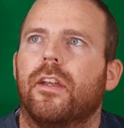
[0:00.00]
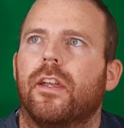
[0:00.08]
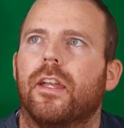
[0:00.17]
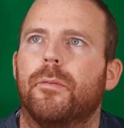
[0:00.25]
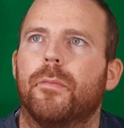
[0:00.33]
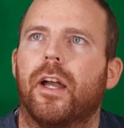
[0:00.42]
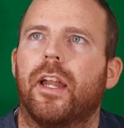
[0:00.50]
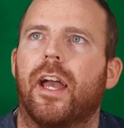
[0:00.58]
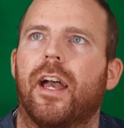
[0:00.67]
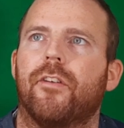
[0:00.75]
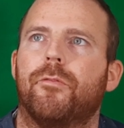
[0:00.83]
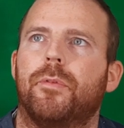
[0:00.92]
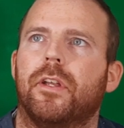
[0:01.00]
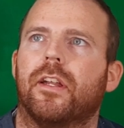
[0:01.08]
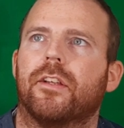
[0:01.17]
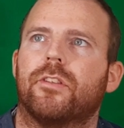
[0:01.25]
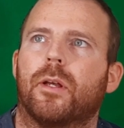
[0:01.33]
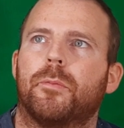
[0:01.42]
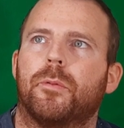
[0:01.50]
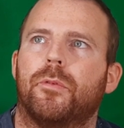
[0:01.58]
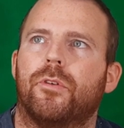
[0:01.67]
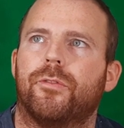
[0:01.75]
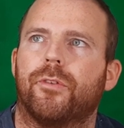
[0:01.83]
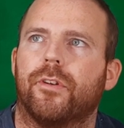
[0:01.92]
it might have been
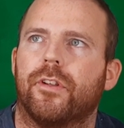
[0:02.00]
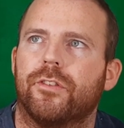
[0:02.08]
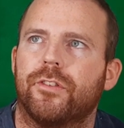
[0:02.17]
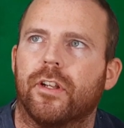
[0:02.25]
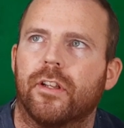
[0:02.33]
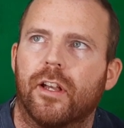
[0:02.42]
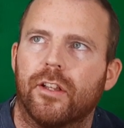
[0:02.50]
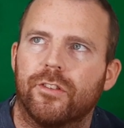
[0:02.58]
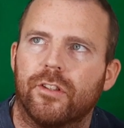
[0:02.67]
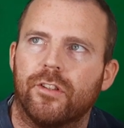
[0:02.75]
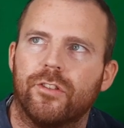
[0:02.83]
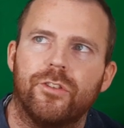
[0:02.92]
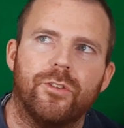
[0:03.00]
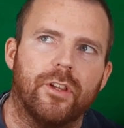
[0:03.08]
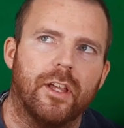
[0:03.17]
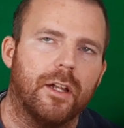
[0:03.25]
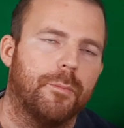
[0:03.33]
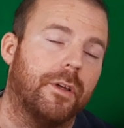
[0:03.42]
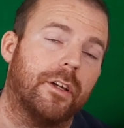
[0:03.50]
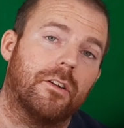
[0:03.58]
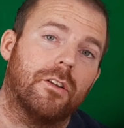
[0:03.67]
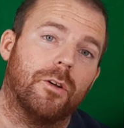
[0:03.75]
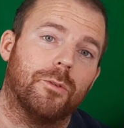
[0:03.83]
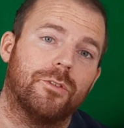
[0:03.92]
acceptable for distant cousins to get a bit
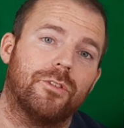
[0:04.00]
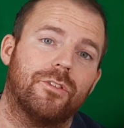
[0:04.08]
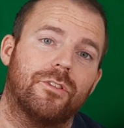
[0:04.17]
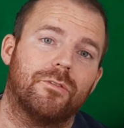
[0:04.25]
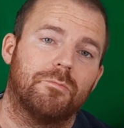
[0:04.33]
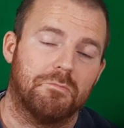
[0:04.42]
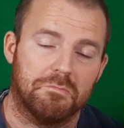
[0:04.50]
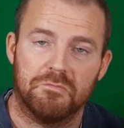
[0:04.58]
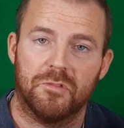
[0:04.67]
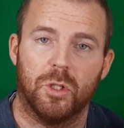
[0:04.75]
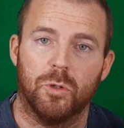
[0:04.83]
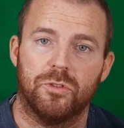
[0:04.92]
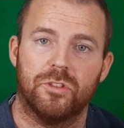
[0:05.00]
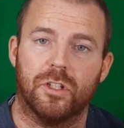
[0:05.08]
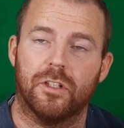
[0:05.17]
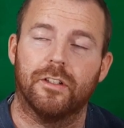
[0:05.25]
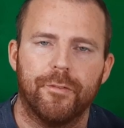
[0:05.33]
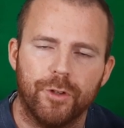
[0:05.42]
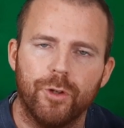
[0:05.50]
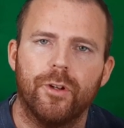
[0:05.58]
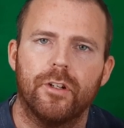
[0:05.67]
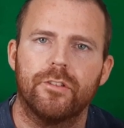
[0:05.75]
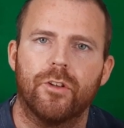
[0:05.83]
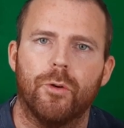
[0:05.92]
closer. A few
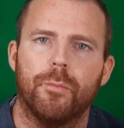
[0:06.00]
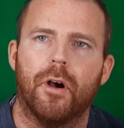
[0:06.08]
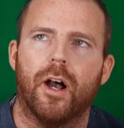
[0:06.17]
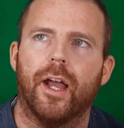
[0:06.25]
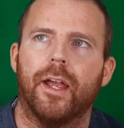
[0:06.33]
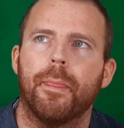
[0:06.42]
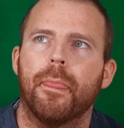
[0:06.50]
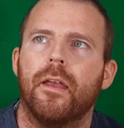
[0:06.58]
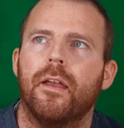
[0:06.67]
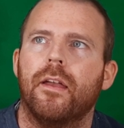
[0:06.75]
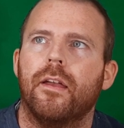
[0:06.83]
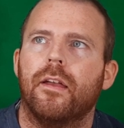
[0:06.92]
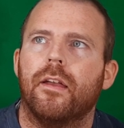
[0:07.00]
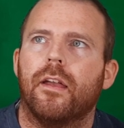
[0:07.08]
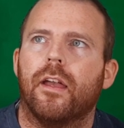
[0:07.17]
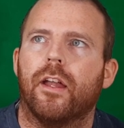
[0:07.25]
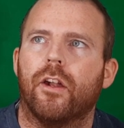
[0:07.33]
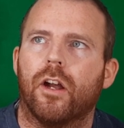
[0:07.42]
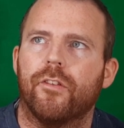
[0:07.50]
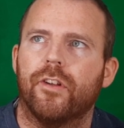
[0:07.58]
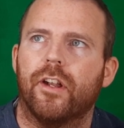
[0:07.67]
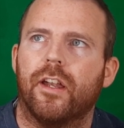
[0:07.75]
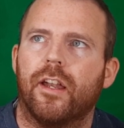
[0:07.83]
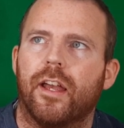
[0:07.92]
years go by, and
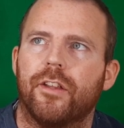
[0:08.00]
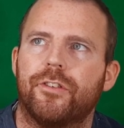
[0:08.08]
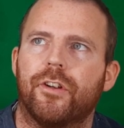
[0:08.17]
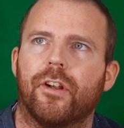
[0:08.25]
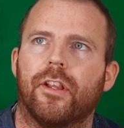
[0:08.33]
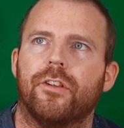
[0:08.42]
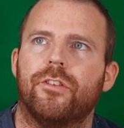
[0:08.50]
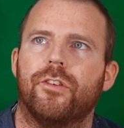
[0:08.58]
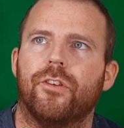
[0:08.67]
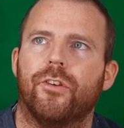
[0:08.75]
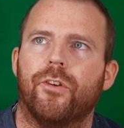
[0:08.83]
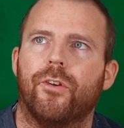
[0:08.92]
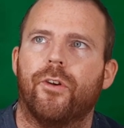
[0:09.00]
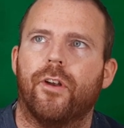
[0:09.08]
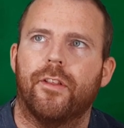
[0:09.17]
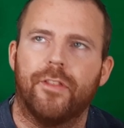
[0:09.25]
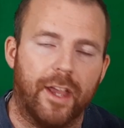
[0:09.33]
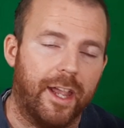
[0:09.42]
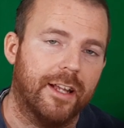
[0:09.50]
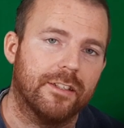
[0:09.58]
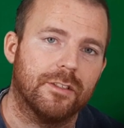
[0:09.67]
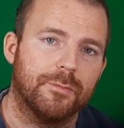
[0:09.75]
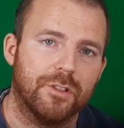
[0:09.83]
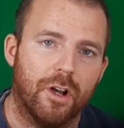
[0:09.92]
Arvin has turned into the
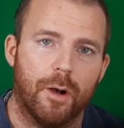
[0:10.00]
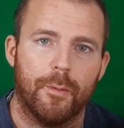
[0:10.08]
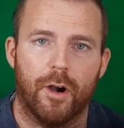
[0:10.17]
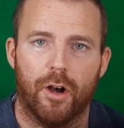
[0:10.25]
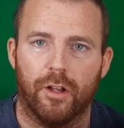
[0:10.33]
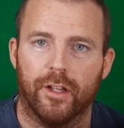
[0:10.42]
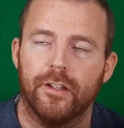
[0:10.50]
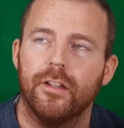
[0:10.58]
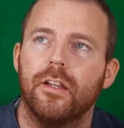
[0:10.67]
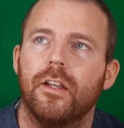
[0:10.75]
handsome Tom Holland.